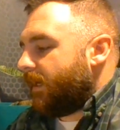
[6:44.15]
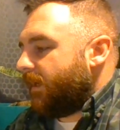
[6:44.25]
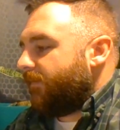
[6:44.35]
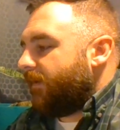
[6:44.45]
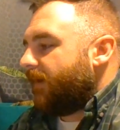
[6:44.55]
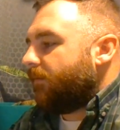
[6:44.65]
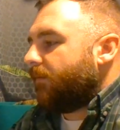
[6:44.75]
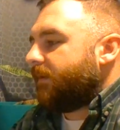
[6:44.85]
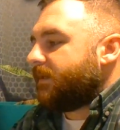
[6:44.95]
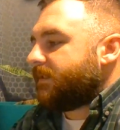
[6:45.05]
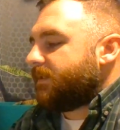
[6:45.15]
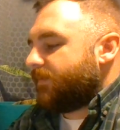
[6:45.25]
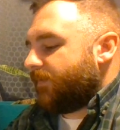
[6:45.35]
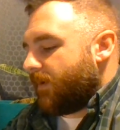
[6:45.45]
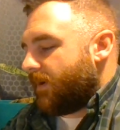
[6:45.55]
If you haven't read this, it's
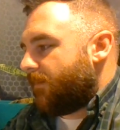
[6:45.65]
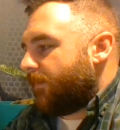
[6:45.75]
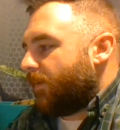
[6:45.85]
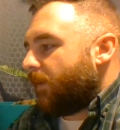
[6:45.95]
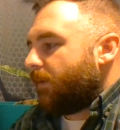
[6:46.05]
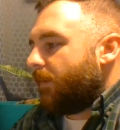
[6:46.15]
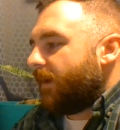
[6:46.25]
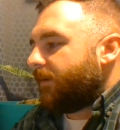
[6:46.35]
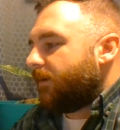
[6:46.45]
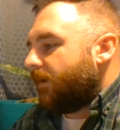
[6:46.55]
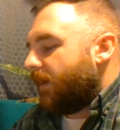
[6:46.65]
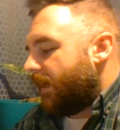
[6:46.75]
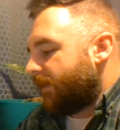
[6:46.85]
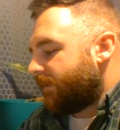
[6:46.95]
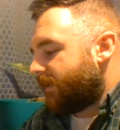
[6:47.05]
from Rick Remender,
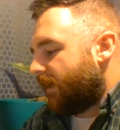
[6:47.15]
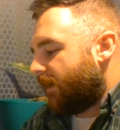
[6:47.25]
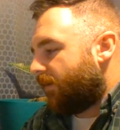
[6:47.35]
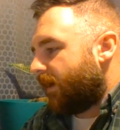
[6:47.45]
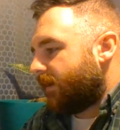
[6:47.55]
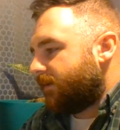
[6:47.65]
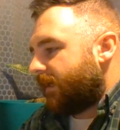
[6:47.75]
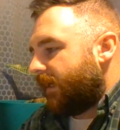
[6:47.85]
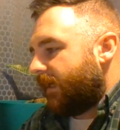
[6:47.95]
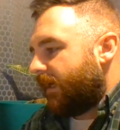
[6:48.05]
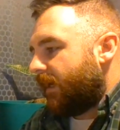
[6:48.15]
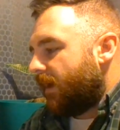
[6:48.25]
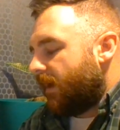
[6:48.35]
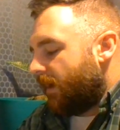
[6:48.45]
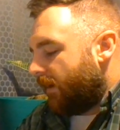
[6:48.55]
and it's Greg Tocchini,
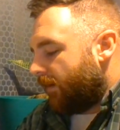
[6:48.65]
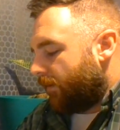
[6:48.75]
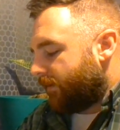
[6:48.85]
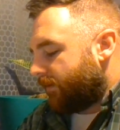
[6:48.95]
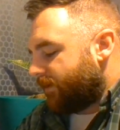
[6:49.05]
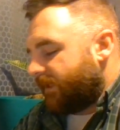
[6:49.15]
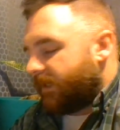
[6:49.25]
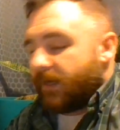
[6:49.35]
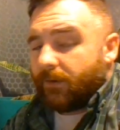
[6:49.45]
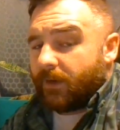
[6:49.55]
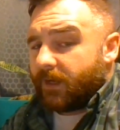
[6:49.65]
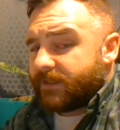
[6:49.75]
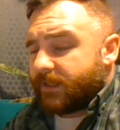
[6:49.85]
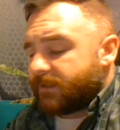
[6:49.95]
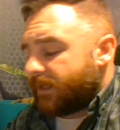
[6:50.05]
or Tocchini, I don't know how to
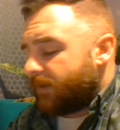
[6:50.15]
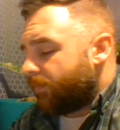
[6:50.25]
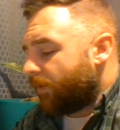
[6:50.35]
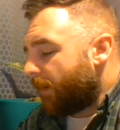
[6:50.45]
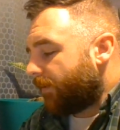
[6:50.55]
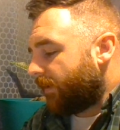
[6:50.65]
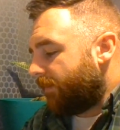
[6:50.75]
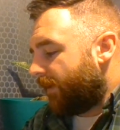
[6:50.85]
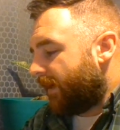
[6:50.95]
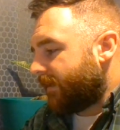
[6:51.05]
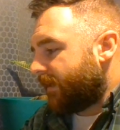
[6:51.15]
say his name properly, but